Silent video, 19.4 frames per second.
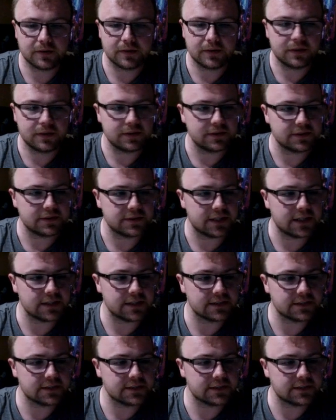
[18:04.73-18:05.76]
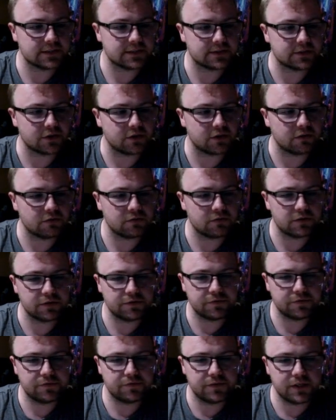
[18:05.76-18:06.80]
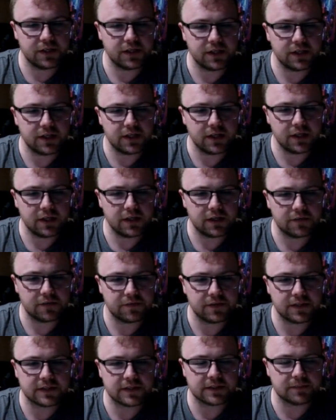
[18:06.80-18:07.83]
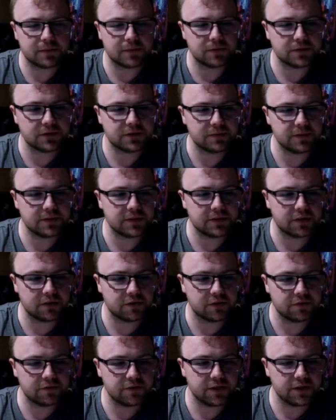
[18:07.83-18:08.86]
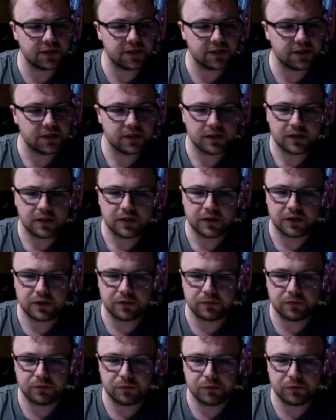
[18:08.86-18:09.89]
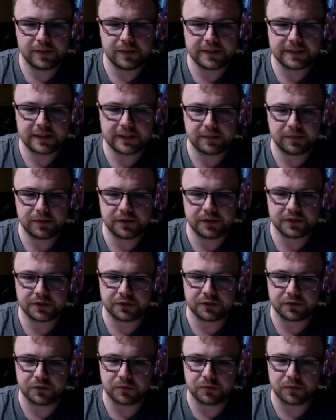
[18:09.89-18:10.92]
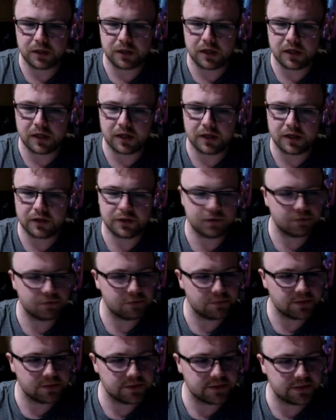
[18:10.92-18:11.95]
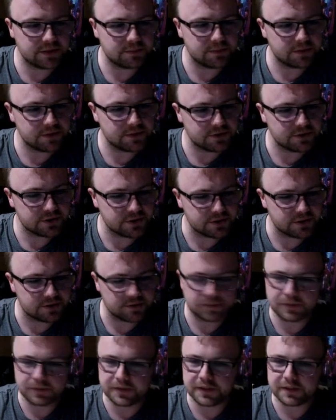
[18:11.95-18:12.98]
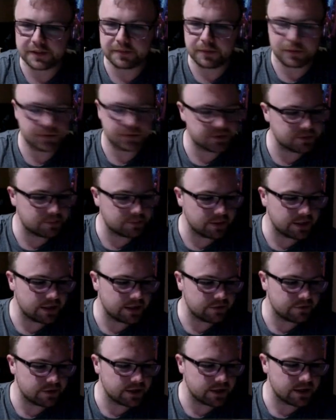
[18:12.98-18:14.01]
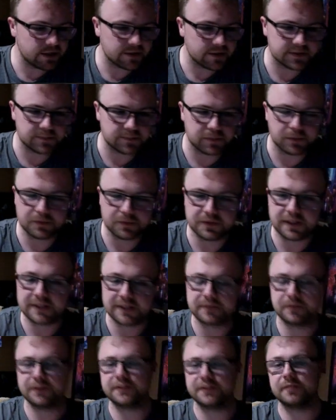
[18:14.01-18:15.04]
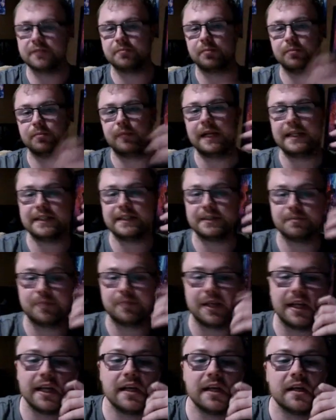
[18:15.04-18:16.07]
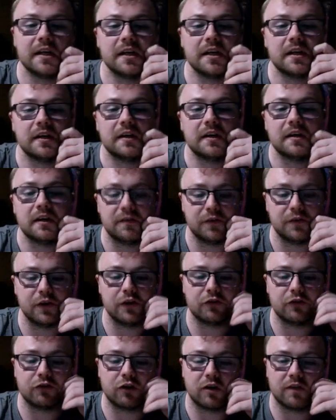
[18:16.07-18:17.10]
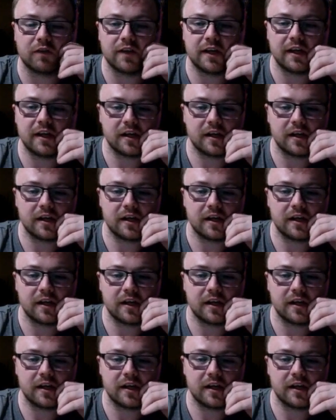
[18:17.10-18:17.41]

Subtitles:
Is that Dorothy? I think that's supposed to be Dorothy. The ruby slippers, or what aren't the ruby slippers. That's what they're supposed to be, I think. That's what it's meant to be. A version of it.